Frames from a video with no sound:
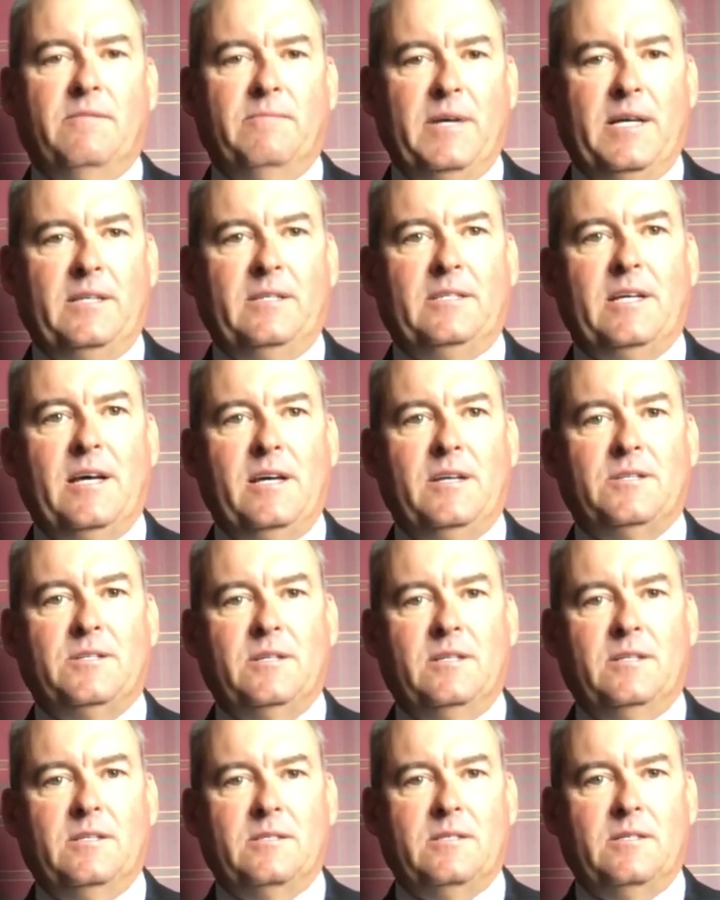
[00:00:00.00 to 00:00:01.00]
of
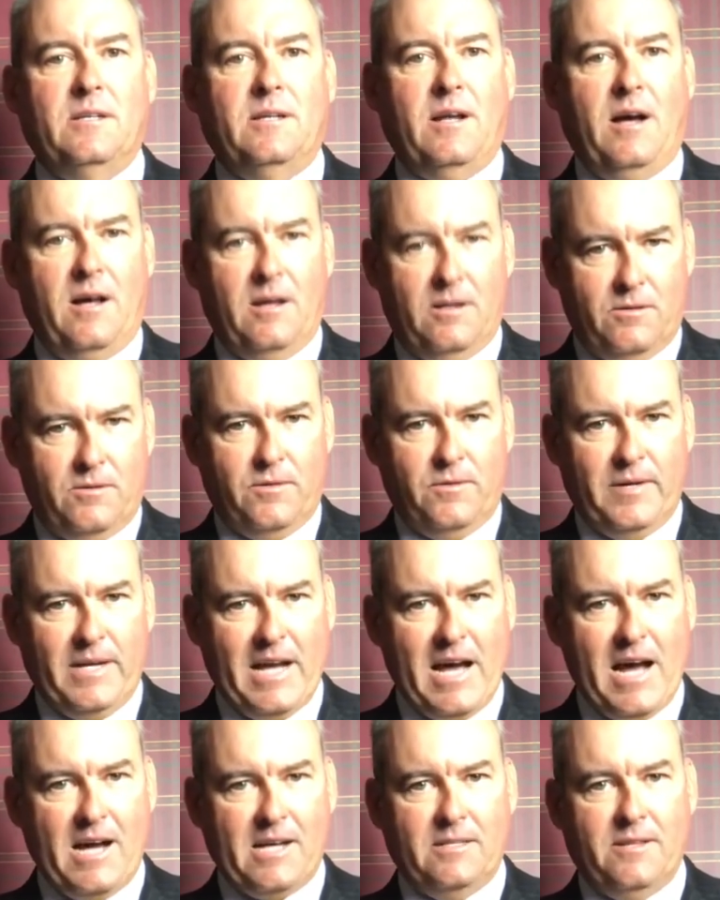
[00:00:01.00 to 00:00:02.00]
meditation is to
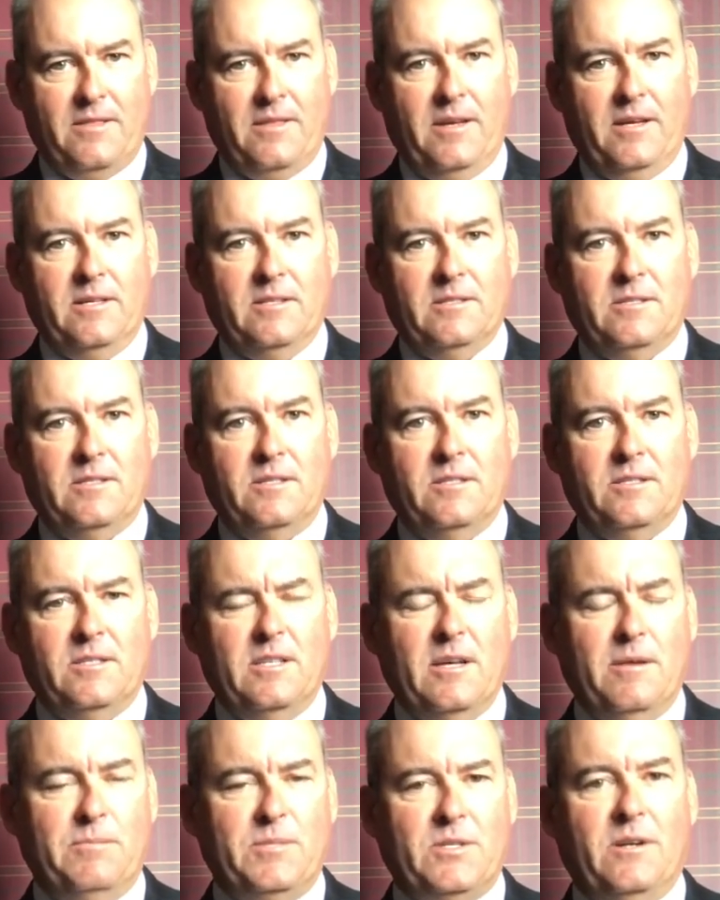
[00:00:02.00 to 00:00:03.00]
react to things, just
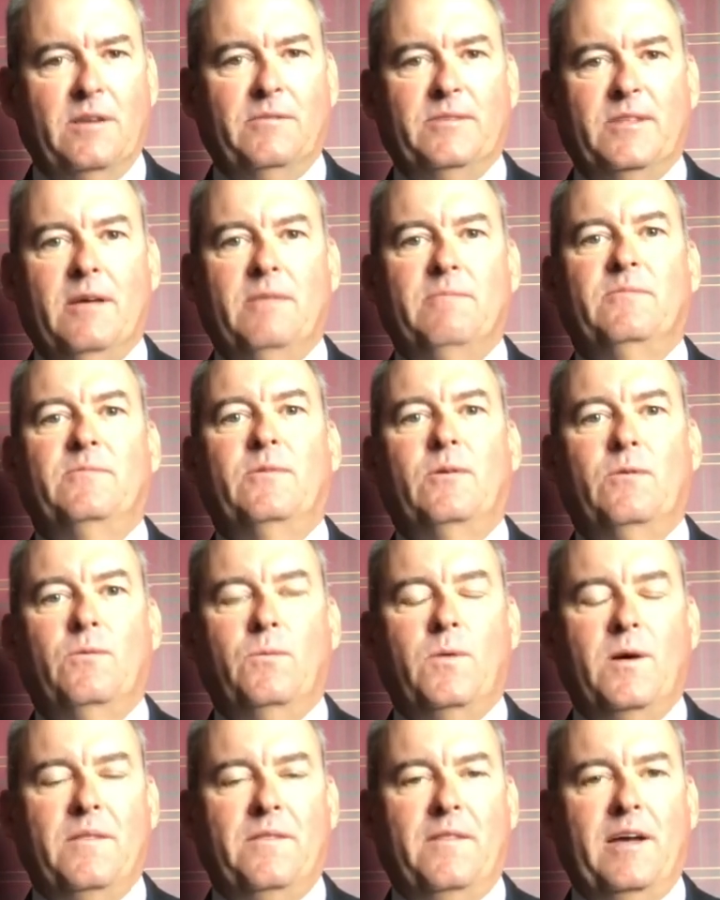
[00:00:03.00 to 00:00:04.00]
observe them for
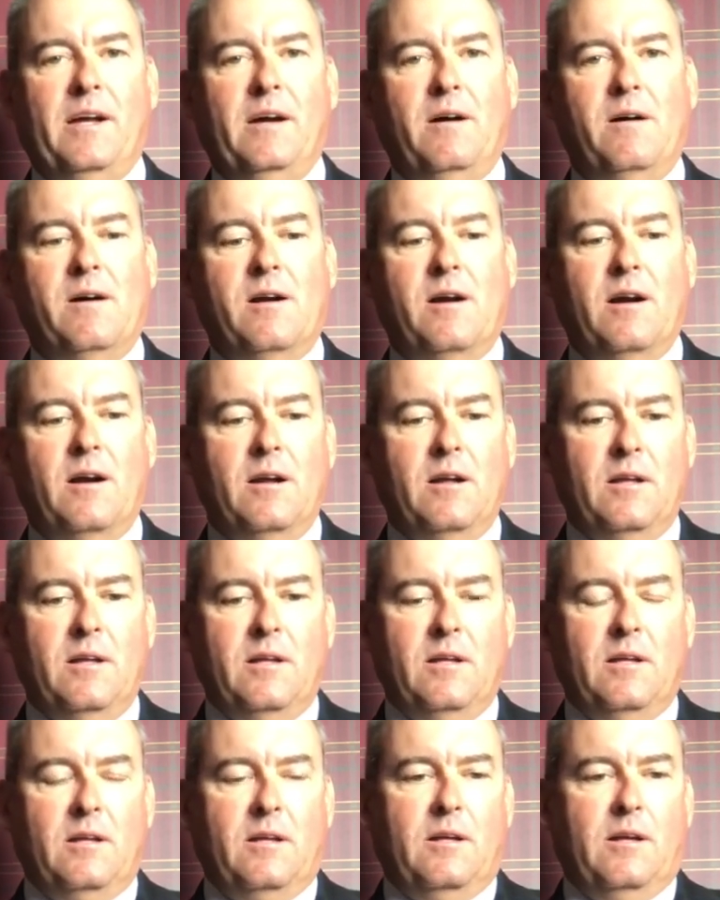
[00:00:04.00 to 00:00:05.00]
what they are.
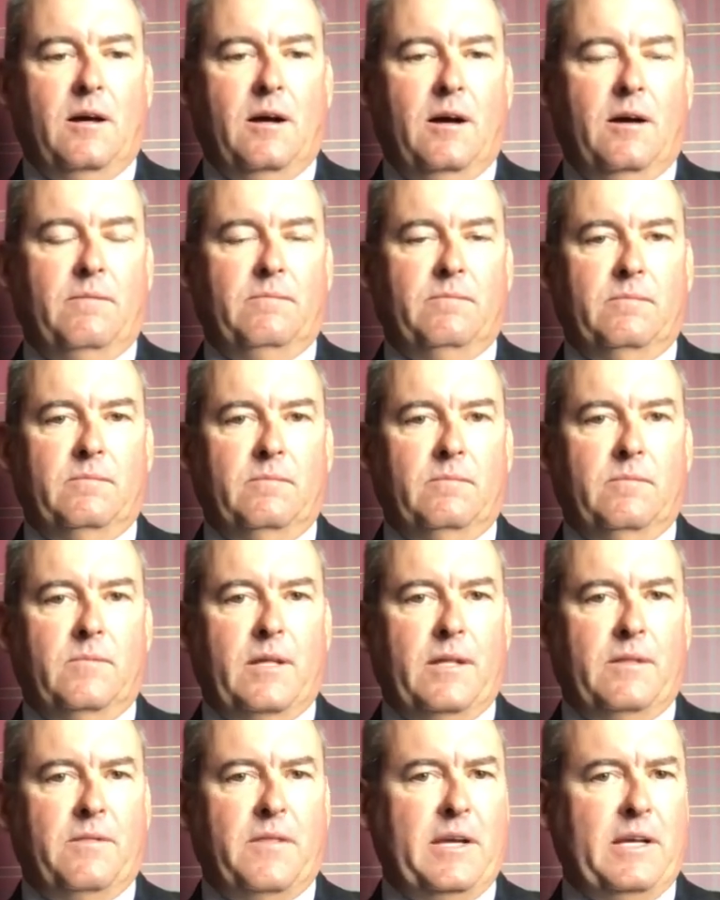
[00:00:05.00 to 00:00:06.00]

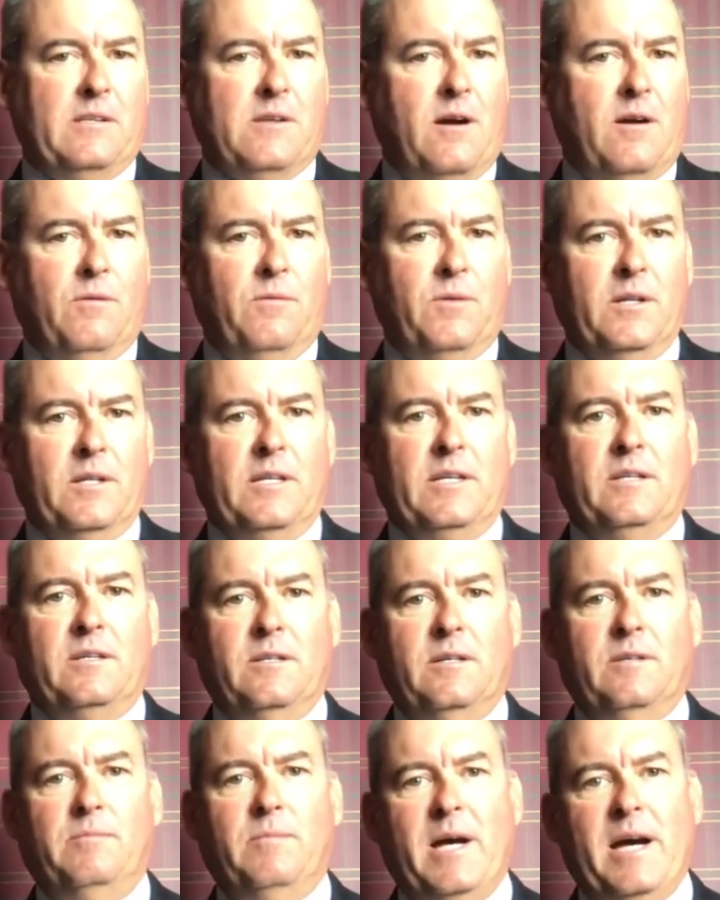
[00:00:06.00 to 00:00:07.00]
That things aren't really
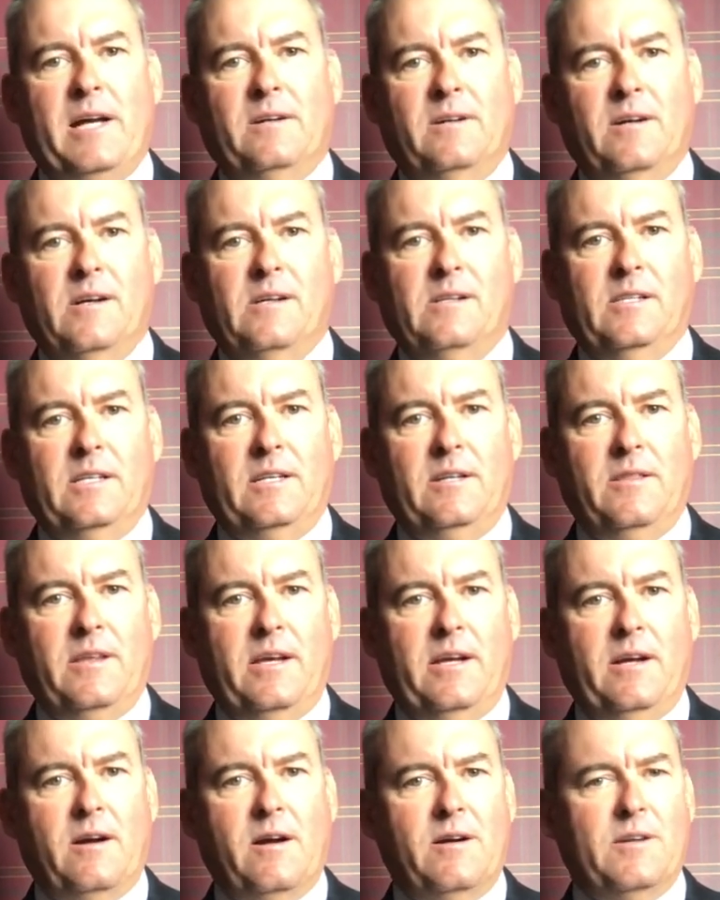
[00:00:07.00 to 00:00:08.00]
good, bad, or ugly.
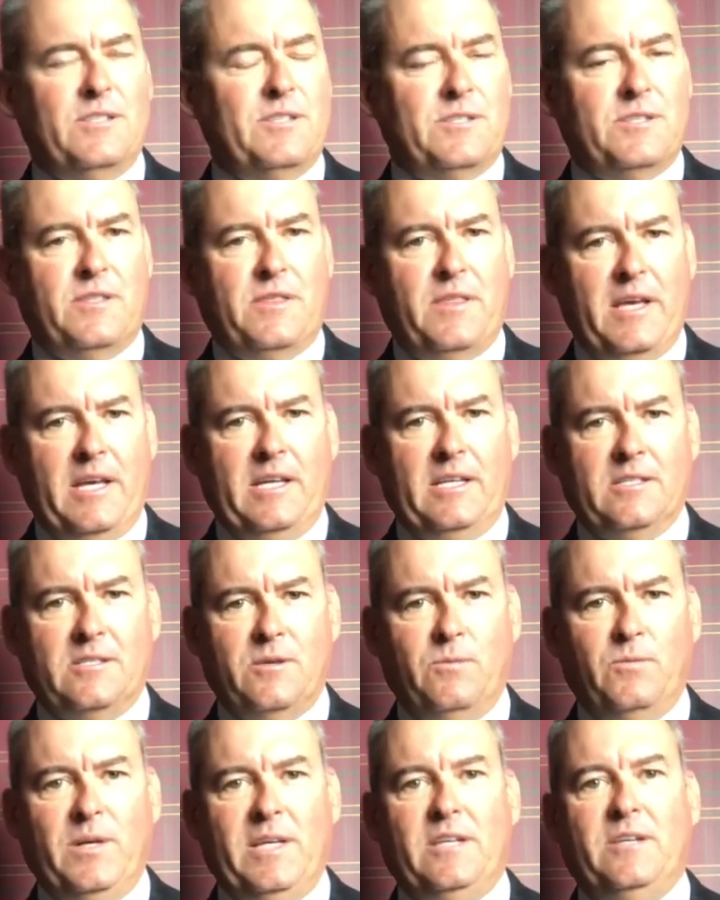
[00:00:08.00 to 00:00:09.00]
They are just things,
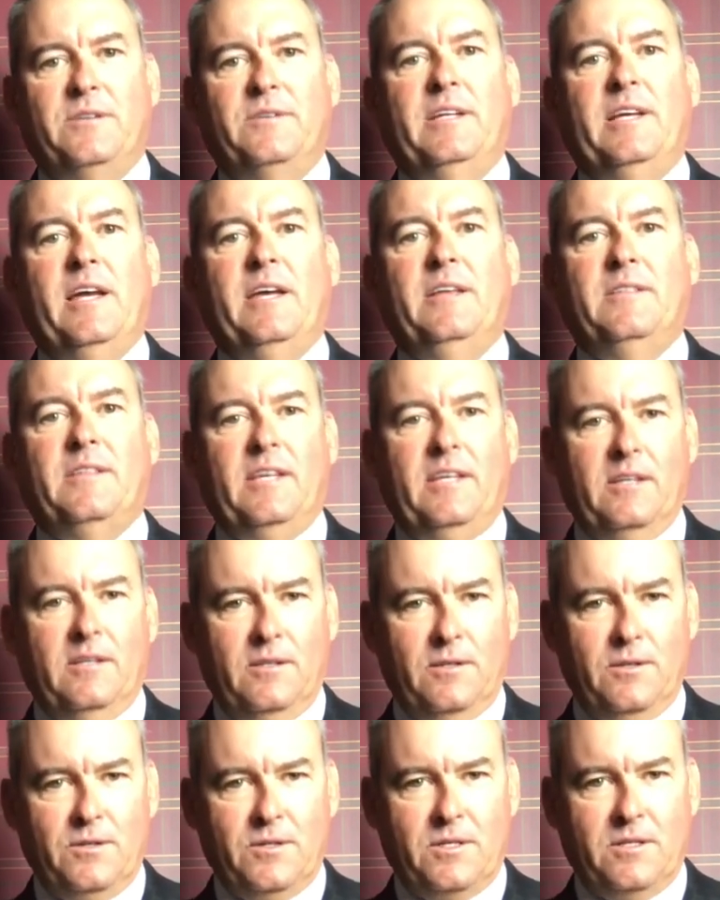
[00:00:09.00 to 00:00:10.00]
and we create the
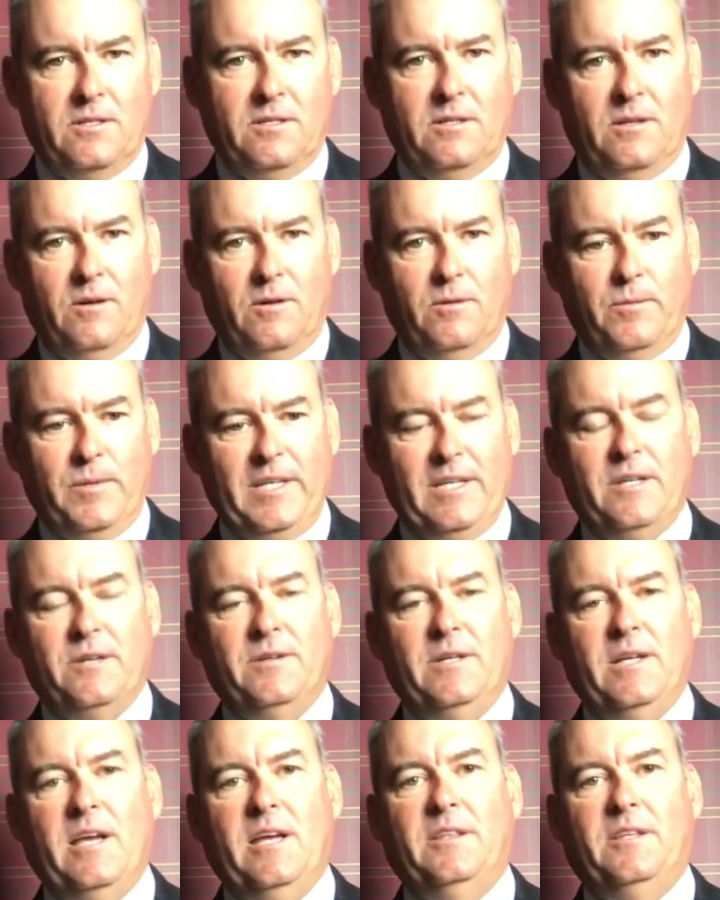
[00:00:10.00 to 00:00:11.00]
illusion, or we
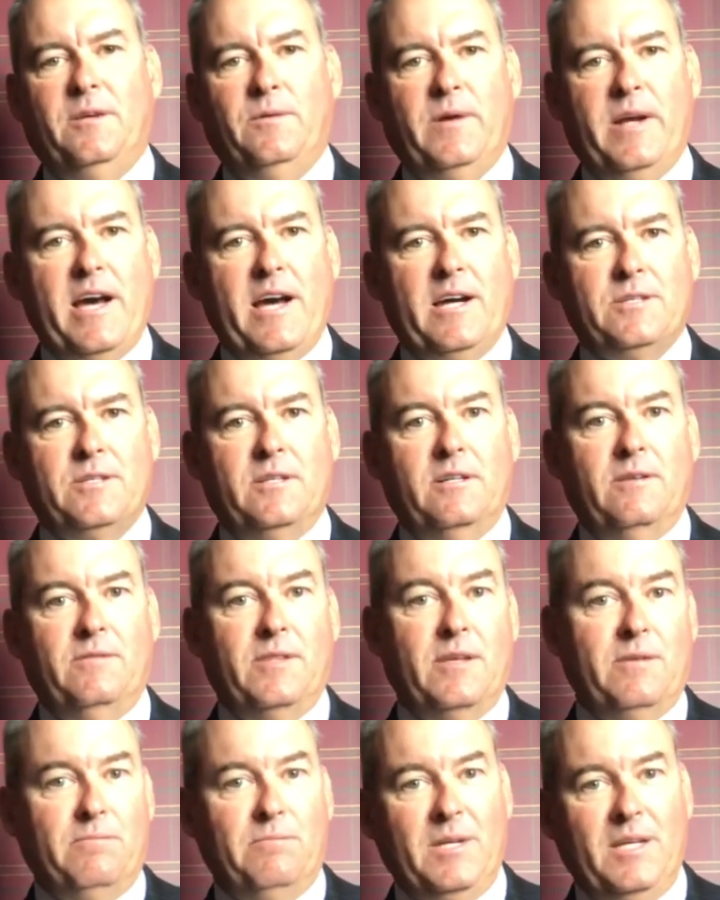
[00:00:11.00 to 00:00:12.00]
create the reaction of
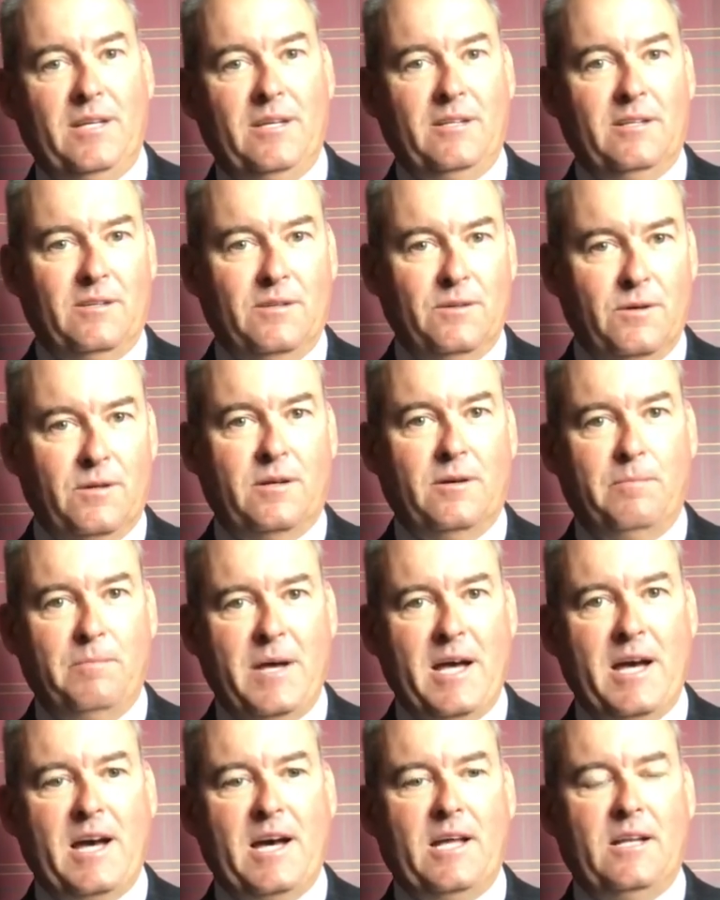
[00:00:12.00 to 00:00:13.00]
them being good or
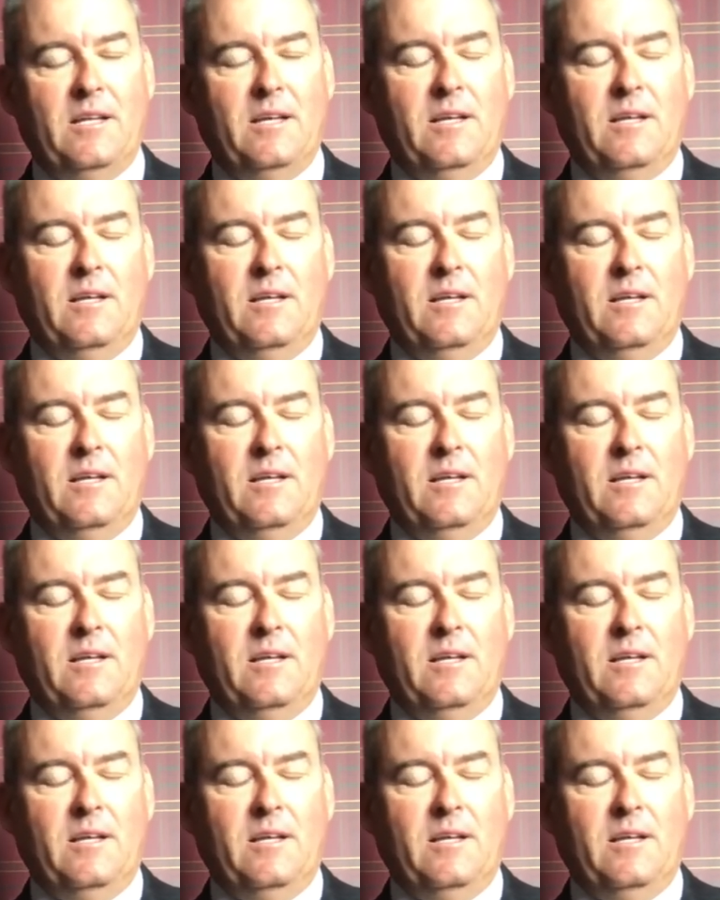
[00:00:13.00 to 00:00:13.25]
bad.